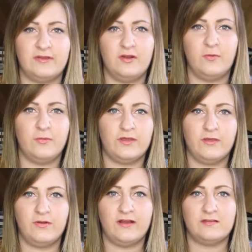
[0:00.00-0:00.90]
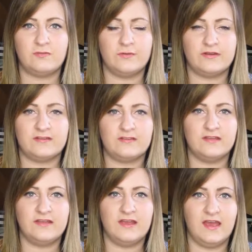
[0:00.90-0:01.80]
me know what you guys want to
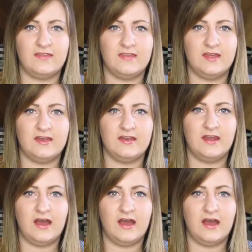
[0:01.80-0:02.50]
see and then uh,